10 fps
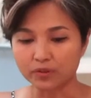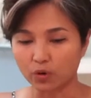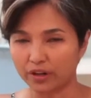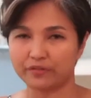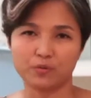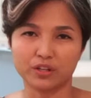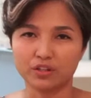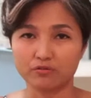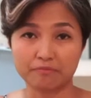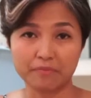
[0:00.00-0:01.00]
or if you want to
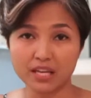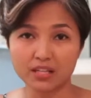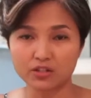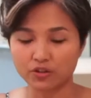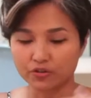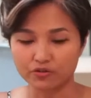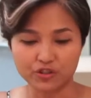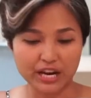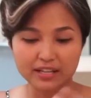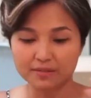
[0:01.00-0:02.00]
use mint or
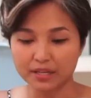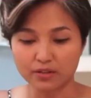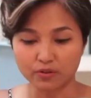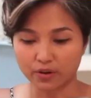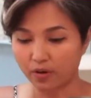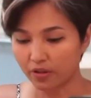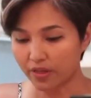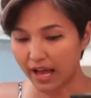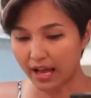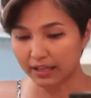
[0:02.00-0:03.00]
jasmine or all
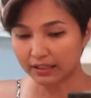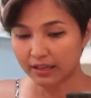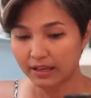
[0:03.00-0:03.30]
that,